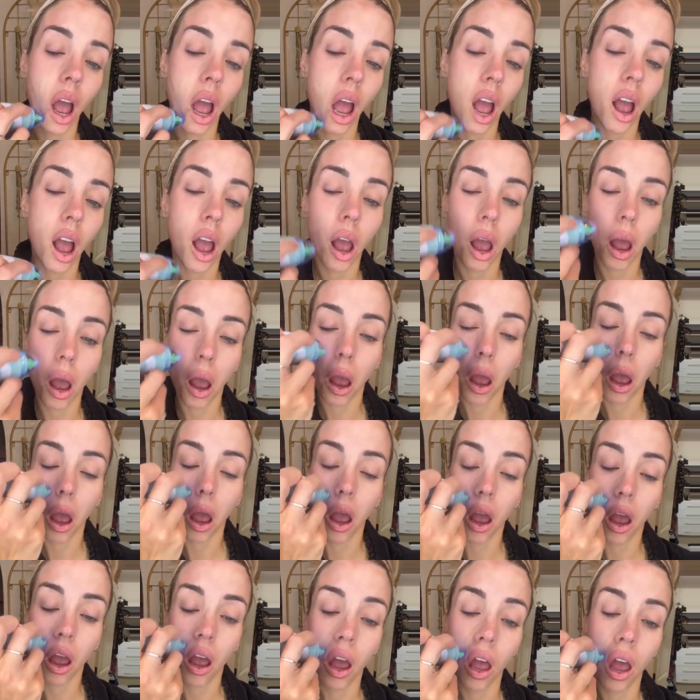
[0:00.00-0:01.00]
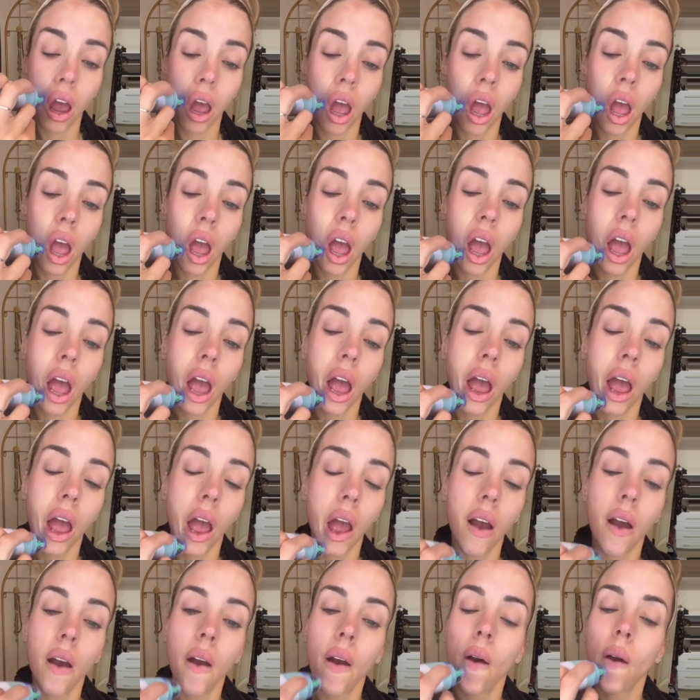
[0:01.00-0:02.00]

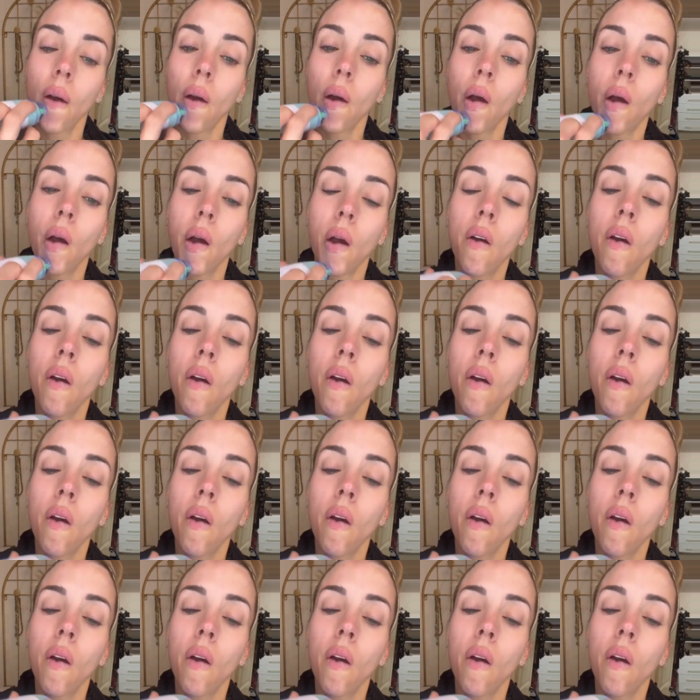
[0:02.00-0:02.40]
No one is speaking in this clip.